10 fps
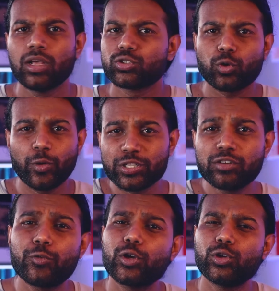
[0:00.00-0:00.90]
So
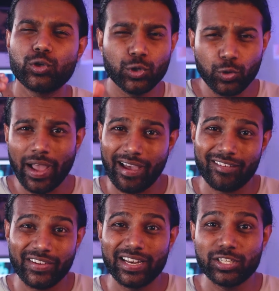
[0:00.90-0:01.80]
question for you, do you
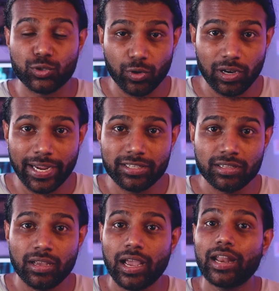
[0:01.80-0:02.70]
have any studio lights?
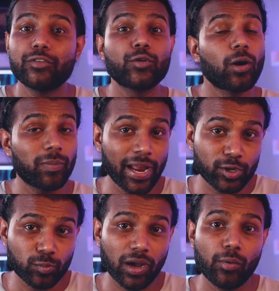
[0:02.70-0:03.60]
And if you are
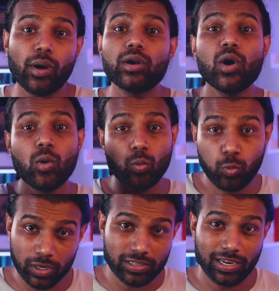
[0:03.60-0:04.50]
planning to buy one,
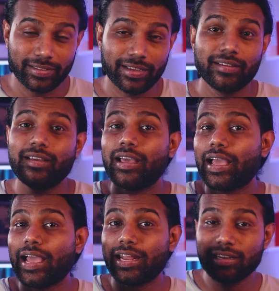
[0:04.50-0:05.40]
what are they?
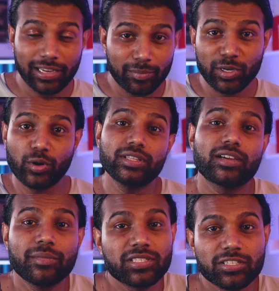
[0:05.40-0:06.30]
And let me know in the
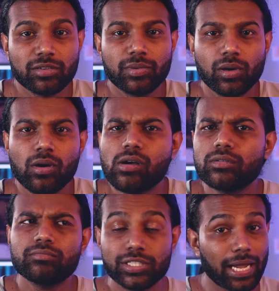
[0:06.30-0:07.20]
comment section below.
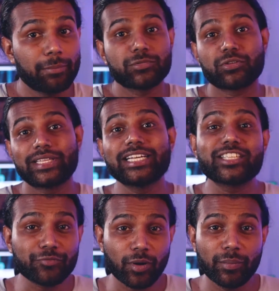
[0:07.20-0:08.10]
Yeah, so that's
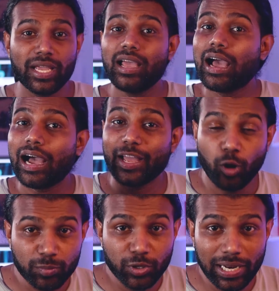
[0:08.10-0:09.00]
it from me. I
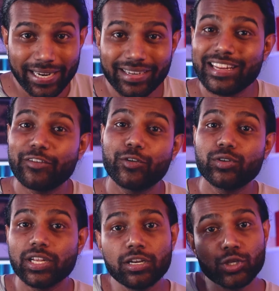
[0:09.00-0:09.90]
hope you like it. If you
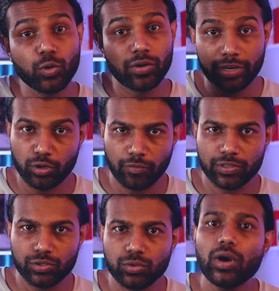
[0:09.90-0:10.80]
didn't, you already know
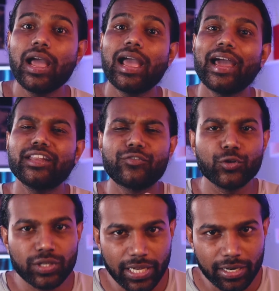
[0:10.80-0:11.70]
what to do. And if you
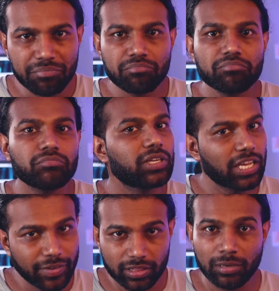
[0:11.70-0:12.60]
did,
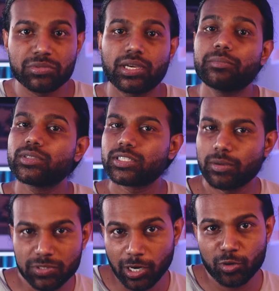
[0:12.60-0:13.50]
give it a thumbs up,
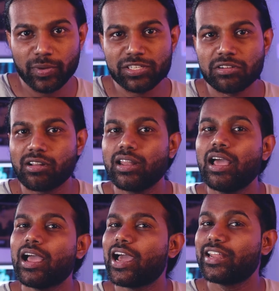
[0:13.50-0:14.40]
subscribe to my channel,
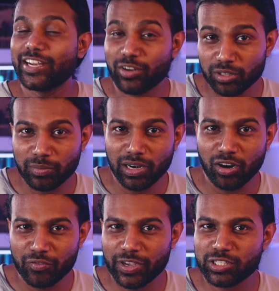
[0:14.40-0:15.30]
and hit on the bell
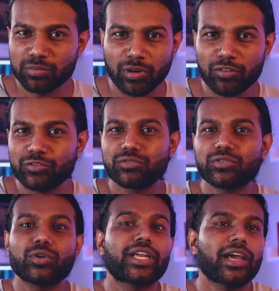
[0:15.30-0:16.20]
notification button
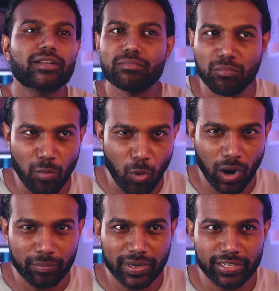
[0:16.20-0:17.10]
to get
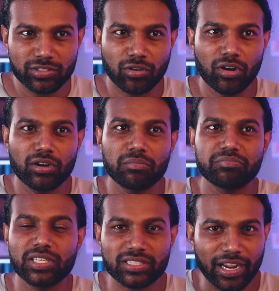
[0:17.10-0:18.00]
more updates on
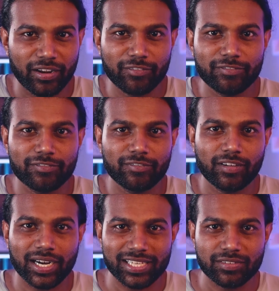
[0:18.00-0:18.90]
this kind of
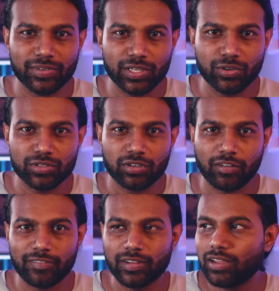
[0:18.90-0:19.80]
crazy videos
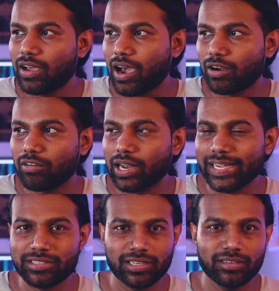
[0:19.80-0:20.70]
of, I don't know,
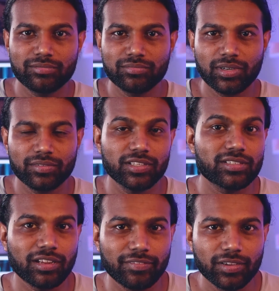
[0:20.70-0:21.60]
lights and other
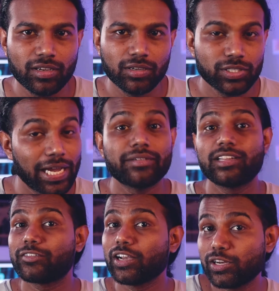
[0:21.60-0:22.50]
stuff. Yeah,
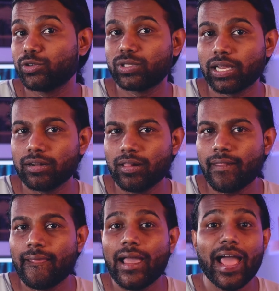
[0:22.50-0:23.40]
definitely do that.
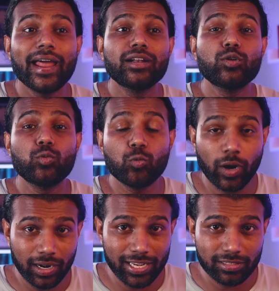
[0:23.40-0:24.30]
And
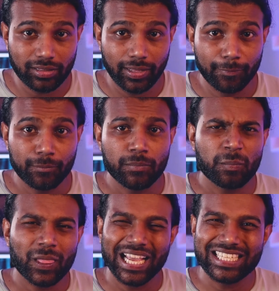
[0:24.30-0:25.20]
one last thing,
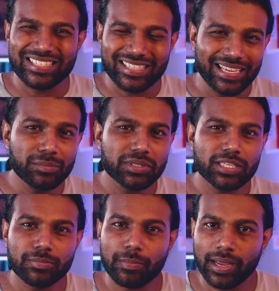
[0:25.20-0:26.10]
it seems
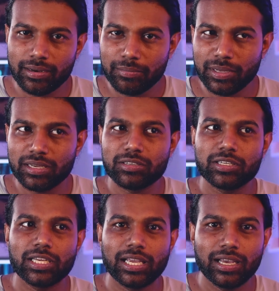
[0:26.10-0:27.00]
this pandemic,
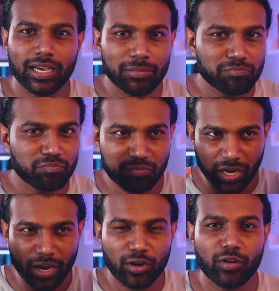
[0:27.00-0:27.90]
I
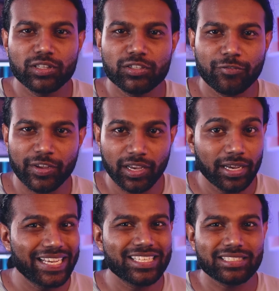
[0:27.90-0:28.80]
don't know, this fear
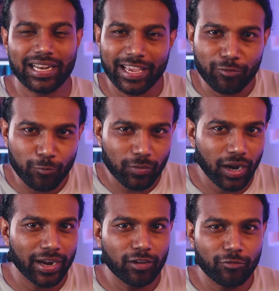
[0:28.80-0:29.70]
is like
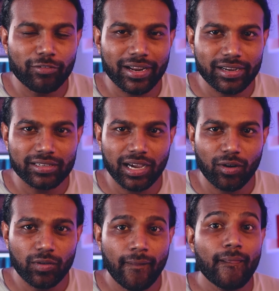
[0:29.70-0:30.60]
kind of wearing
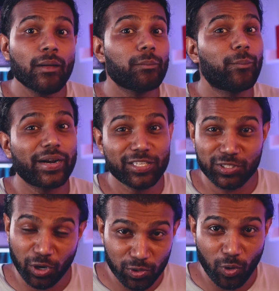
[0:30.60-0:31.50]
down, but it's
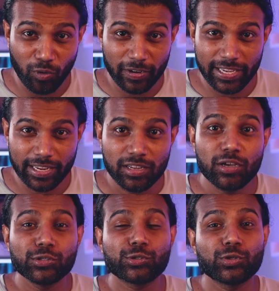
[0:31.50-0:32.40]
not over yet.
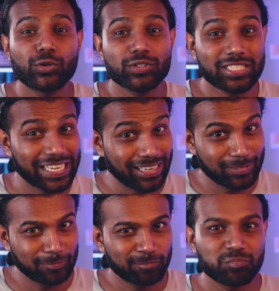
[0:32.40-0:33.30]
So still,
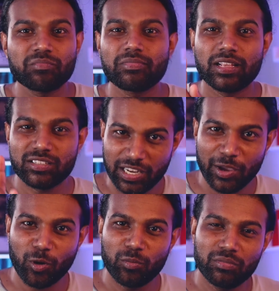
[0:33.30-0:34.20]
stay
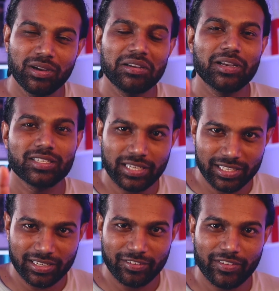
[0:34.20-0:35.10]
home, stay
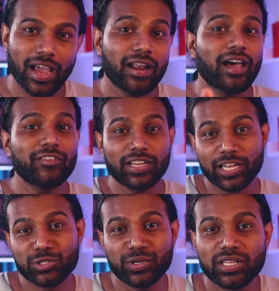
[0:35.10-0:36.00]
safe, and I will
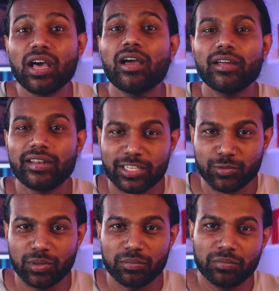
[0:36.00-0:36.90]
catch you in the next one.